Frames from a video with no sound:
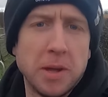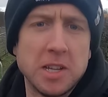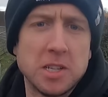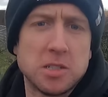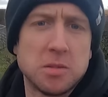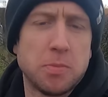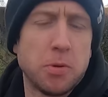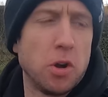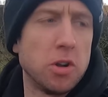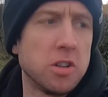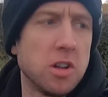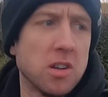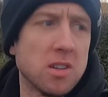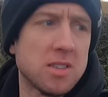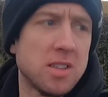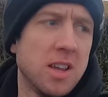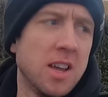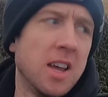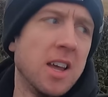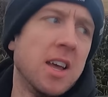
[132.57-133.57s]
based
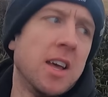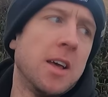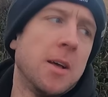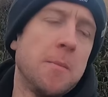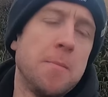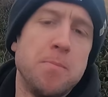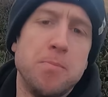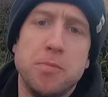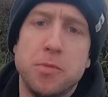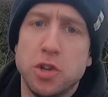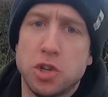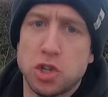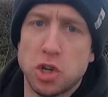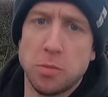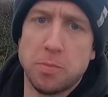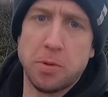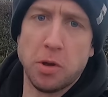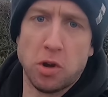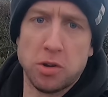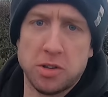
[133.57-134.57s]
product, they
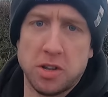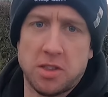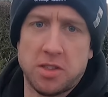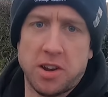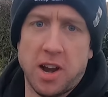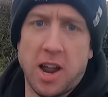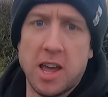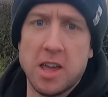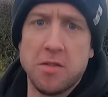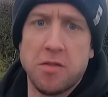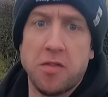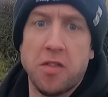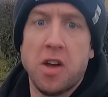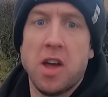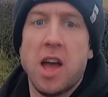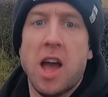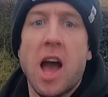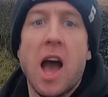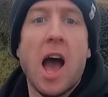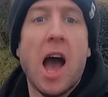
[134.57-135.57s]
should be on the thrive
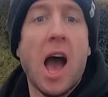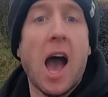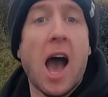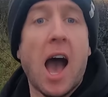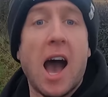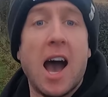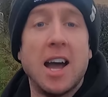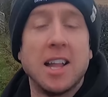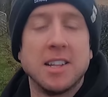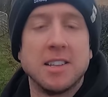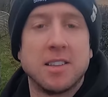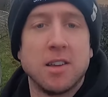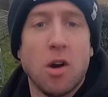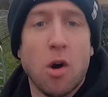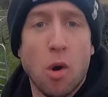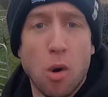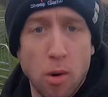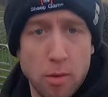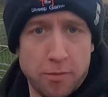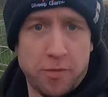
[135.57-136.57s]
and
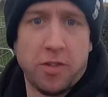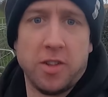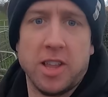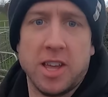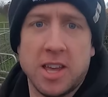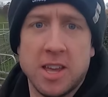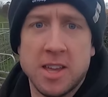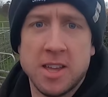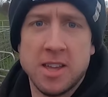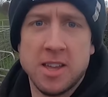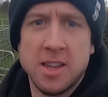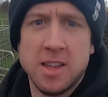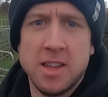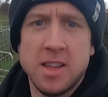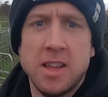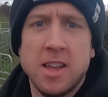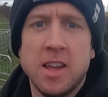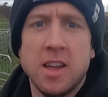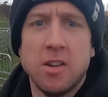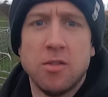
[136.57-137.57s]
hopefully
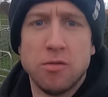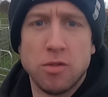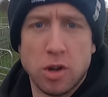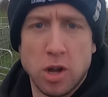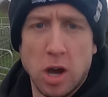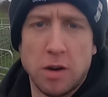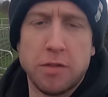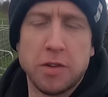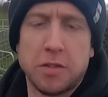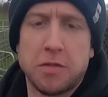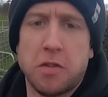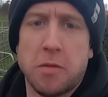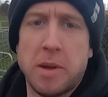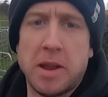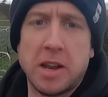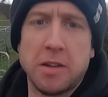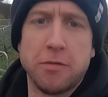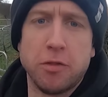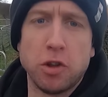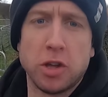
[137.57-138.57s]
recovered from
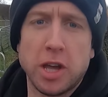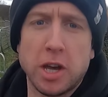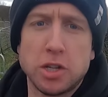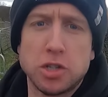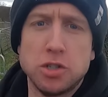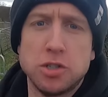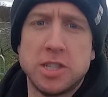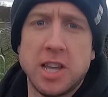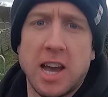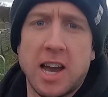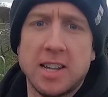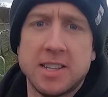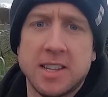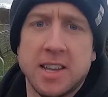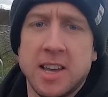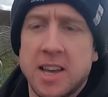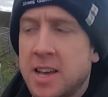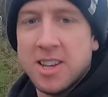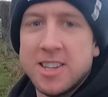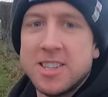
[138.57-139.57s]
any Fluke issues they had.
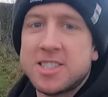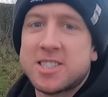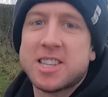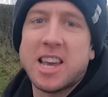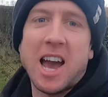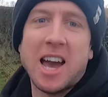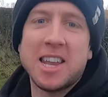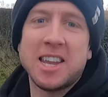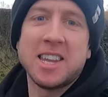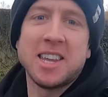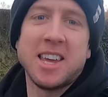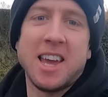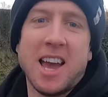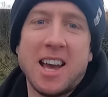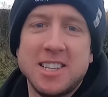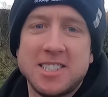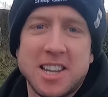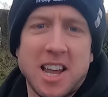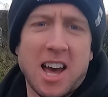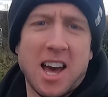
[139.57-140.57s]
Scanning
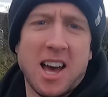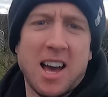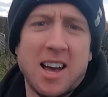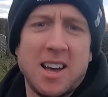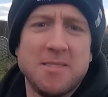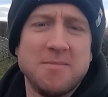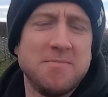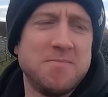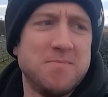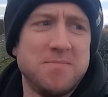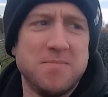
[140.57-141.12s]
is a